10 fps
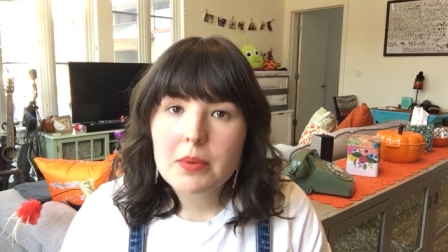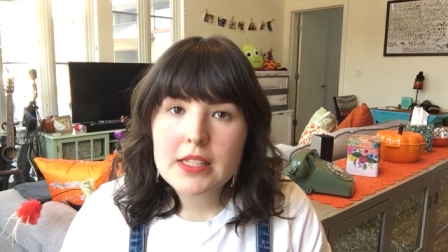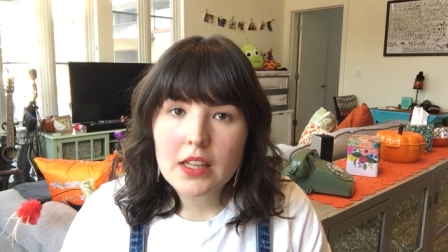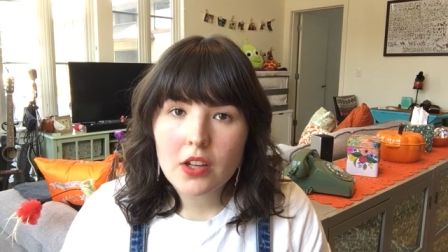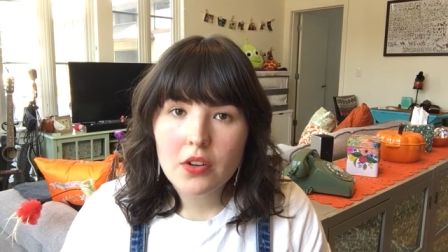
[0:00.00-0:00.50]
with
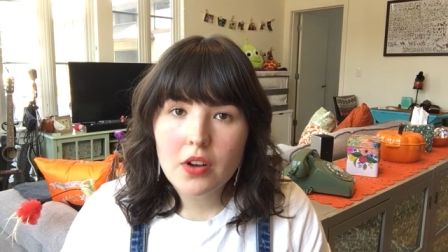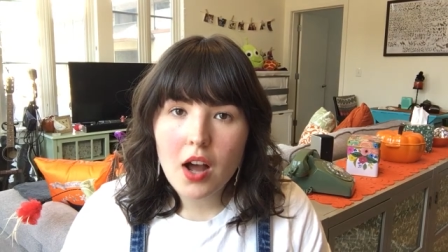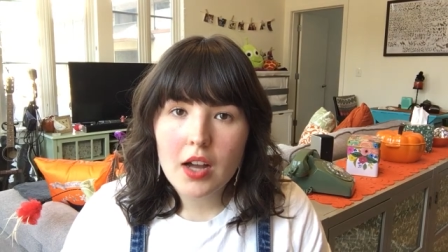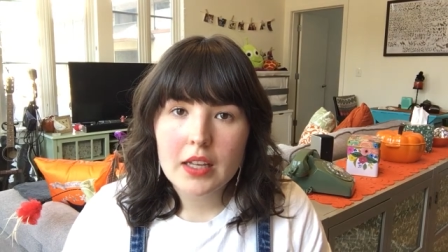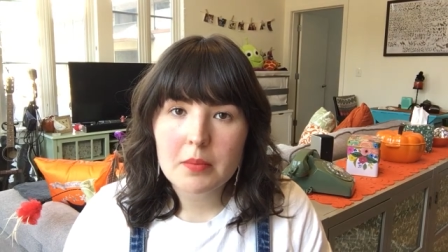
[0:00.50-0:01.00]
silicone
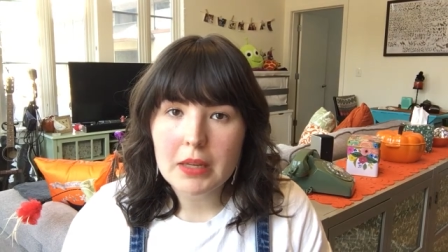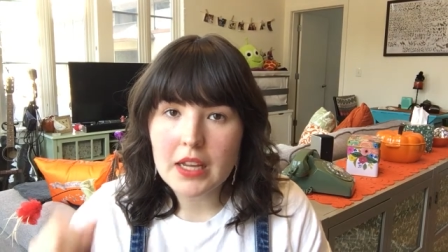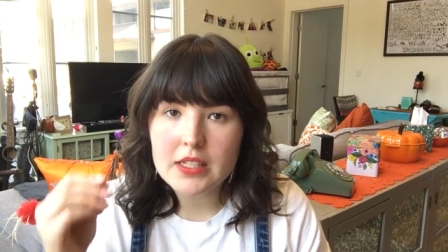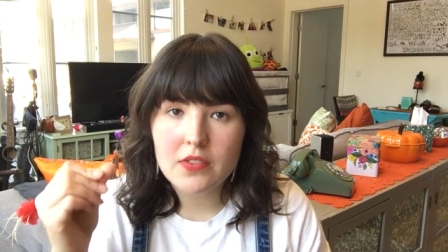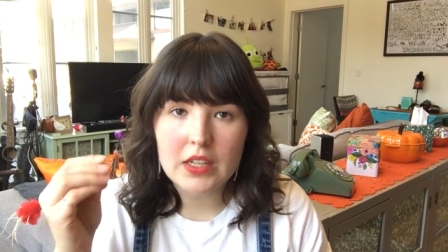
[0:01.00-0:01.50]
caulking,
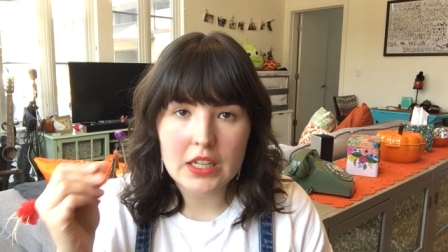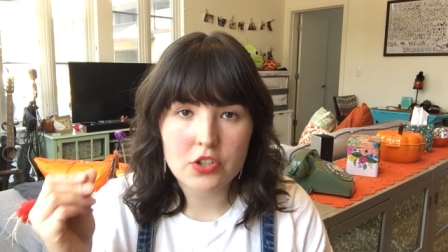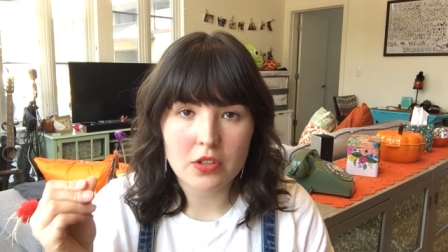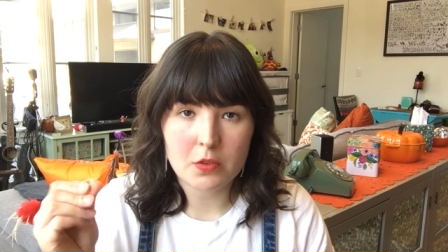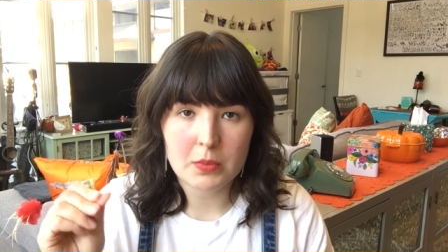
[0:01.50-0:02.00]
because of the
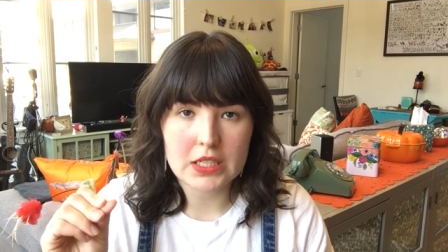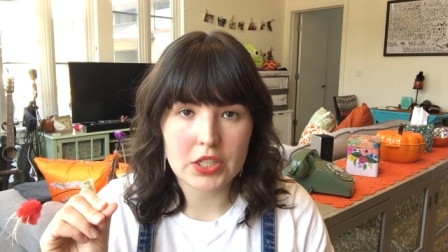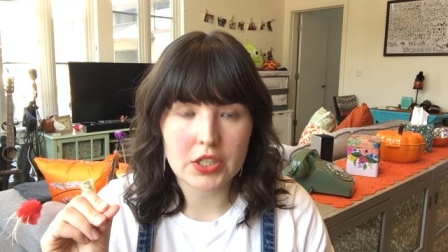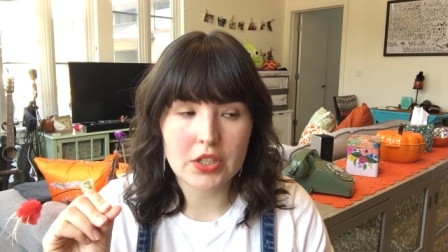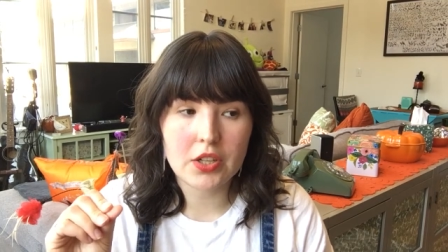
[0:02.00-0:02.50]
nature of the
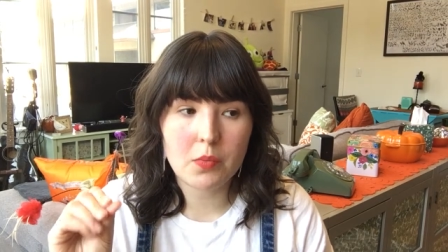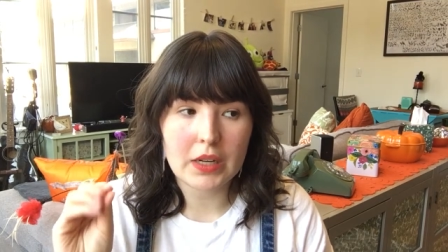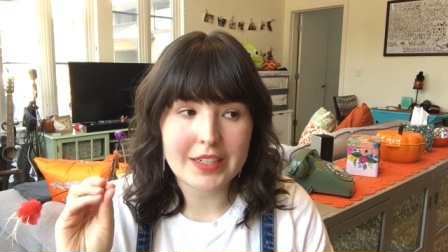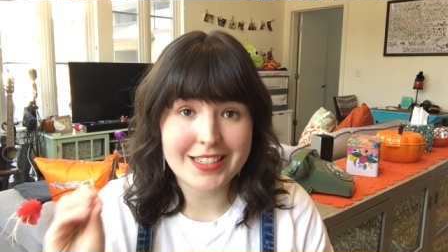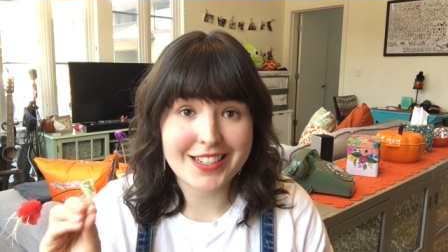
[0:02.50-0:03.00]
material,
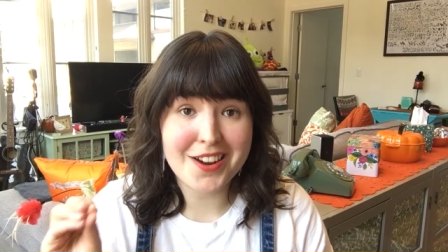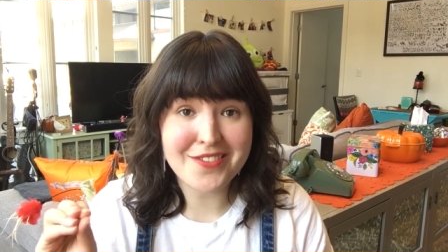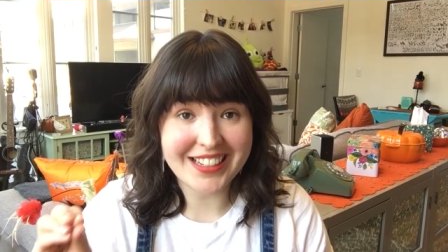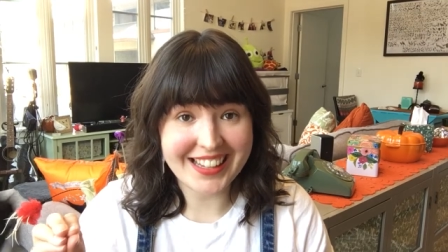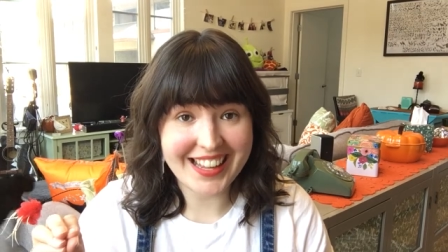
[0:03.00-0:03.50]
what I did not
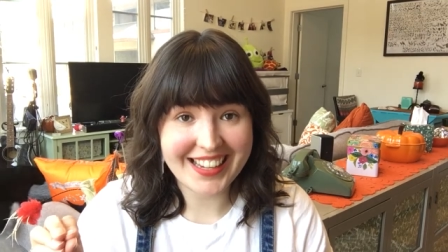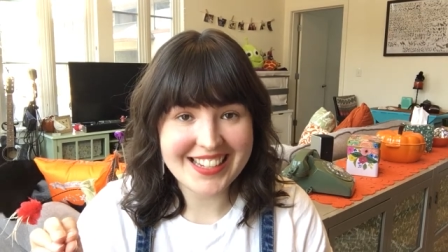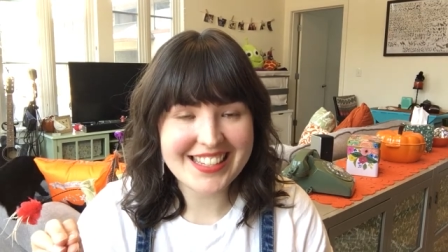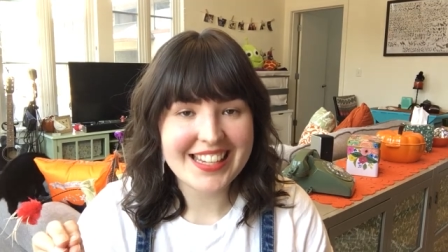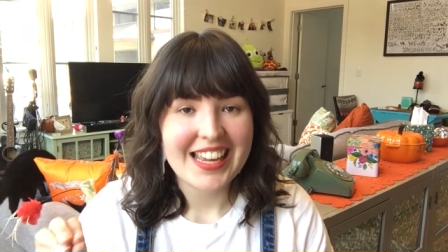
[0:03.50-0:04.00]

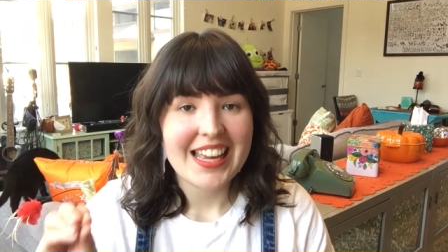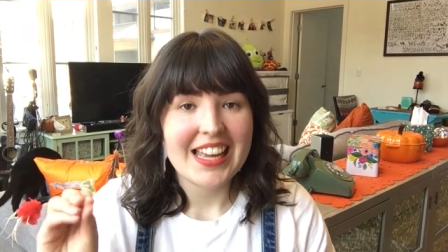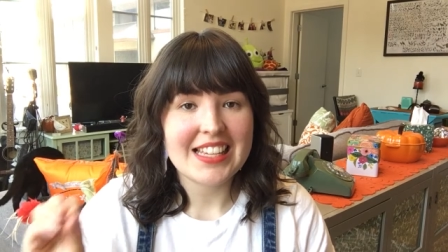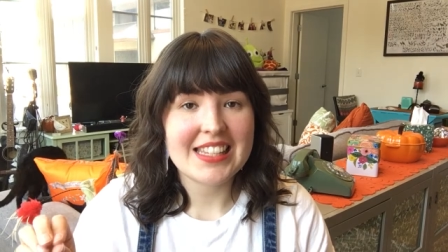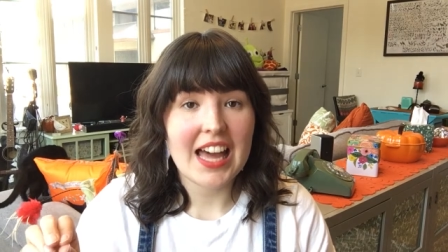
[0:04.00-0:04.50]
realize
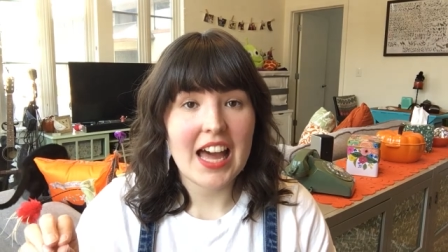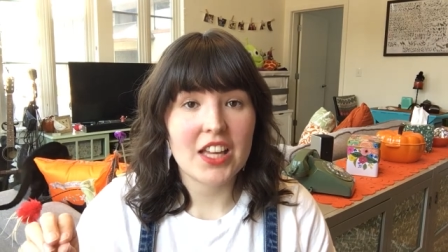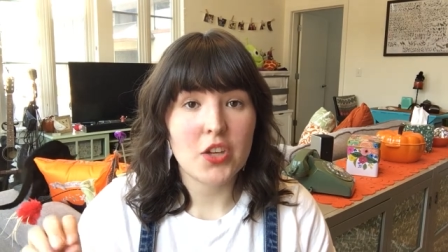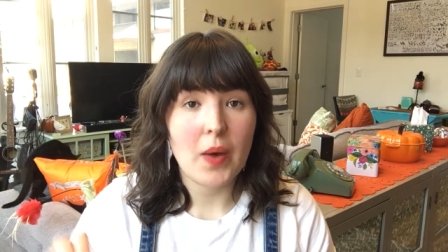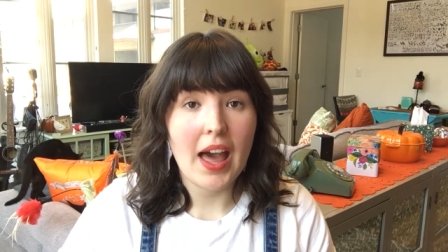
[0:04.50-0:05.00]
is
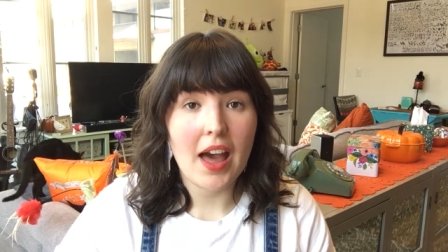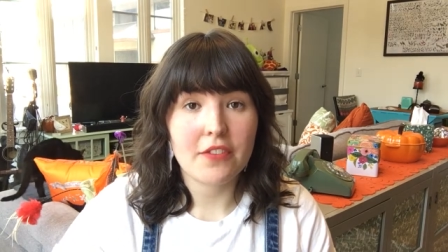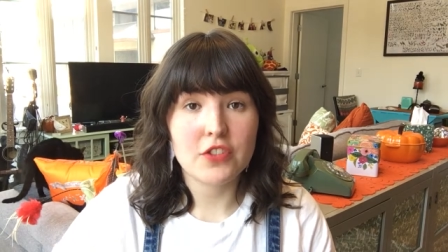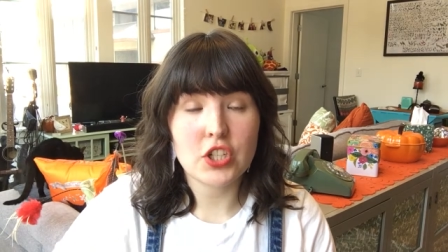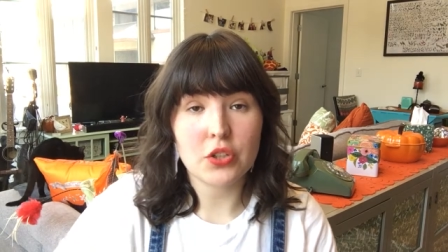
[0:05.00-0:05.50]
that you
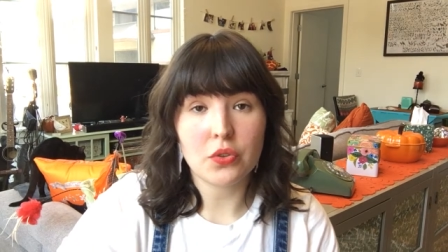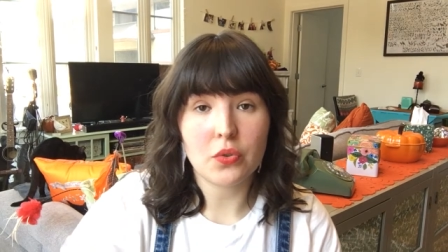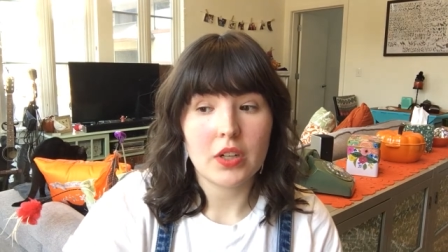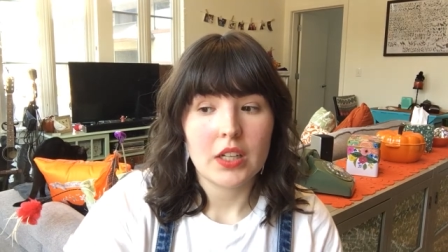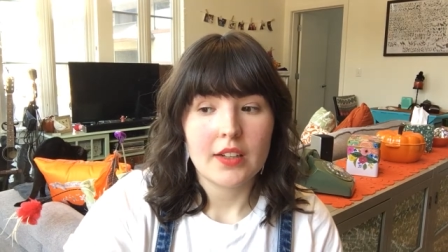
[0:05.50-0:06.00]
have to